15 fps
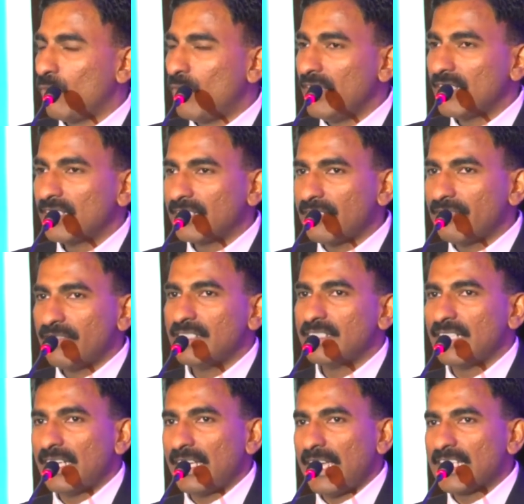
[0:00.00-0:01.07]
One of the
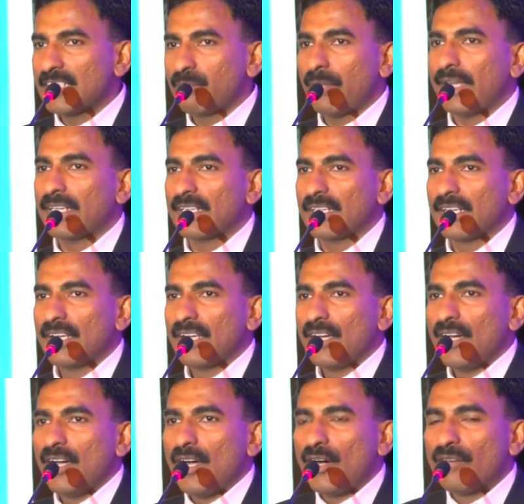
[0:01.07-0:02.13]
toughest aspects
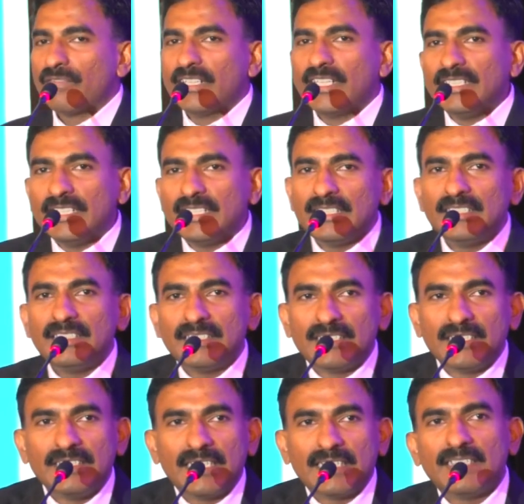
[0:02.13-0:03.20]
of critical
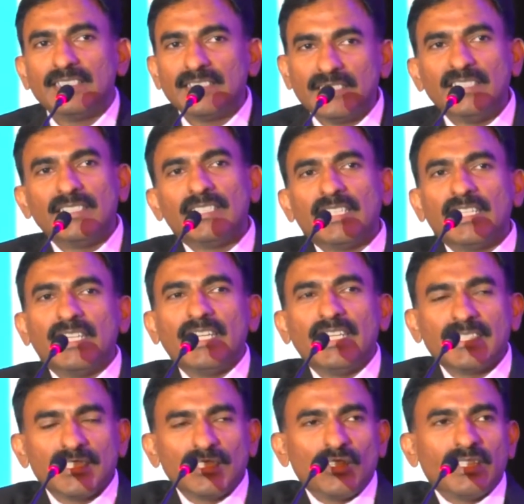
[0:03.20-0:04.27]
redundancy
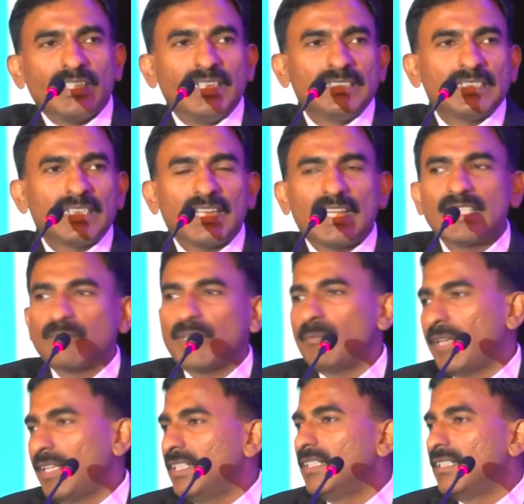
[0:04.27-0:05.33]
is not internalized
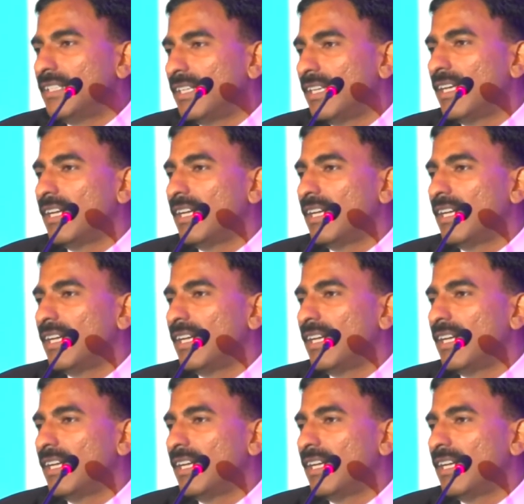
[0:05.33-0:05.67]
by many.